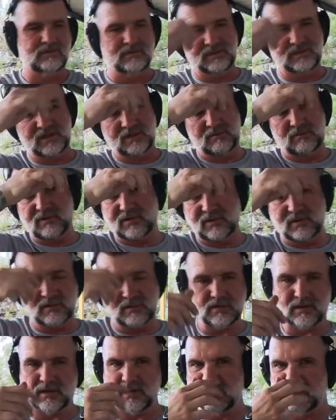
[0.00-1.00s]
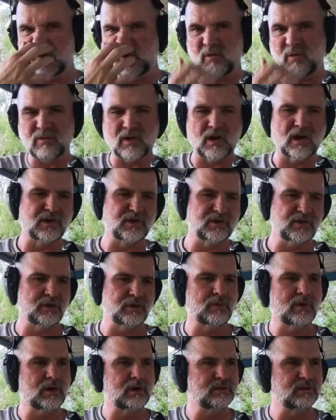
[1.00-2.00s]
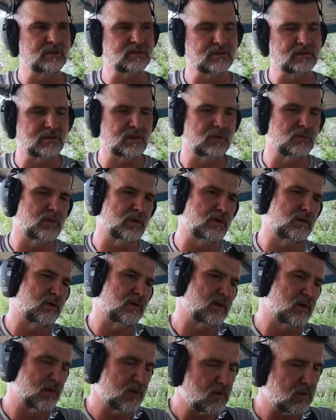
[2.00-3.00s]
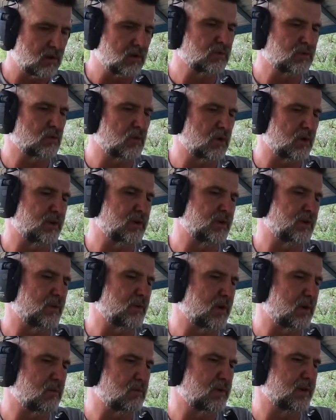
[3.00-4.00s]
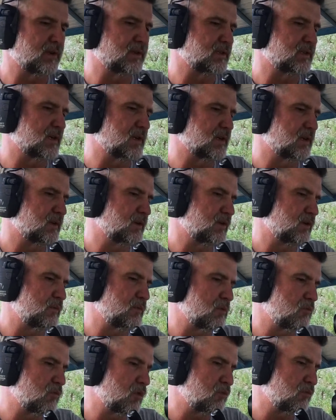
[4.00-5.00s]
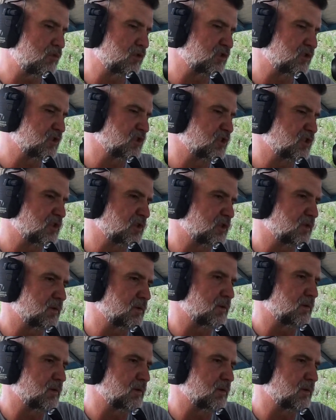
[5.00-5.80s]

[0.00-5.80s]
tip. More of a hunting round. This is a little bit, also a hunting round, but a little bit more precision.